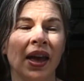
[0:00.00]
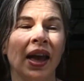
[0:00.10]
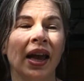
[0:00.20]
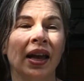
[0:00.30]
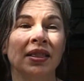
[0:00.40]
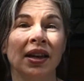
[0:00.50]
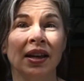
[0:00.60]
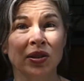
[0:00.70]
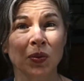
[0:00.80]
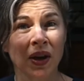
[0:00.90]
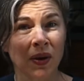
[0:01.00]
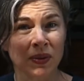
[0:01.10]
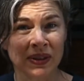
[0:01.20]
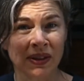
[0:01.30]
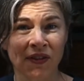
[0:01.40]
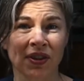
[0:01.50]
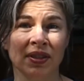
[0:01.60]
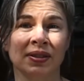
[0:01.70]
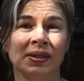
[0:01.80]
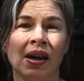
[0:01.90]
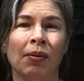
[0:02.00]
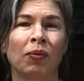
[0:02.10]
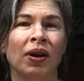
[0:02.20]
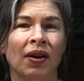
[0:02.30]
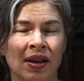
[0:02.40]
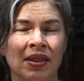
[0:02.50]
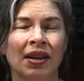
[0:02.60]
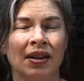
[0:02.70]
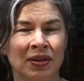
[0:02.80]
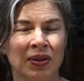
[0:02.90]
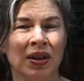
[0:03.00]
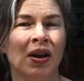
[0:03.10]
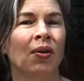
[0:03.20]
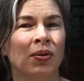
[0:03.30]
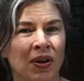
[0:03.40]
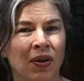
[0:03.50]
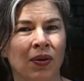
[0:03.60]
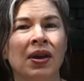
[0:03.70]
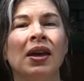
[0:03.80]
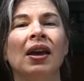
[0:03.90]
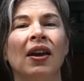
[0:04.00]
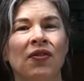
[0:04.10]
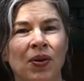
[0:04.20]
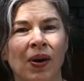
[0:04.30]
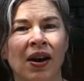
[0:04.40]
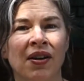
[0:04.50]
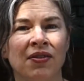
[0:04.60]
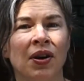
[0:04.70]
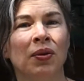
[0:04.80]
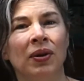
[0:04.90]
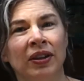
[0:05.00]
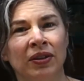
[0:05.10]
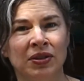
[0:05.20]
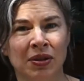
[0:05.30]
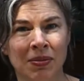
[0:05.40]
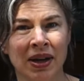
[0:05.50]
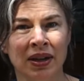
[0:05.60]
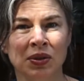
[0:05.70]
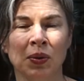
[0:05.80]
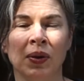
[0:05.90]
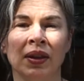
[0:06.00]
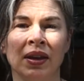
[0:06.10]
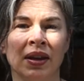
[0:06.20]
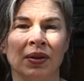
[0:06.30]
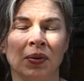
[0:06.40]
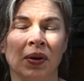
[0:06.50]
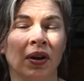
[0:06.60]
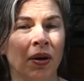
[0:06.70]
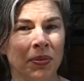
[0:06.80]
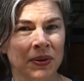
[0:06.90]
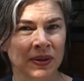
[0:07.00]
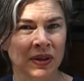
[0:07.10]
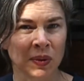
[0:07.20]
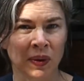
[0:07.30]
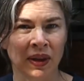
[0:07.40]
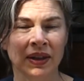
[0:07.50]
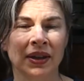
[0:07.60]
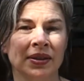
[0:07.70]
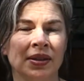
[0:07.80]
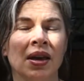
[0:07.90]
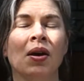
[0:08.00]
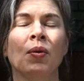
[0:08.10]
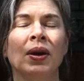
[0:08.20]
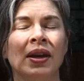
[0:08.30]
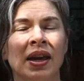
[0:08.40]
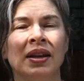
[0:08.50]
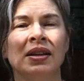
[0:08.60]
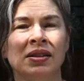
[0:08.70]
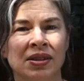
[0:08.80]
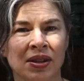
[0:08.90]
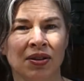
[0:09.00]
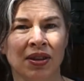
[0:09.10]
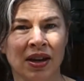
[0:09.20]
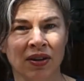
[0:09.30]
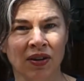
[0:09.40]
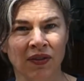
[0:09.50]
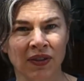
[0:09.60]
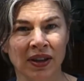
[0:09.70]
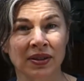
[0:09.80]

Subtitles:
And the answer we got was different this time. We got the answer that, oh no, if you have a regular Dometic toilet or a composting toilet, yes, we can consider that an RV.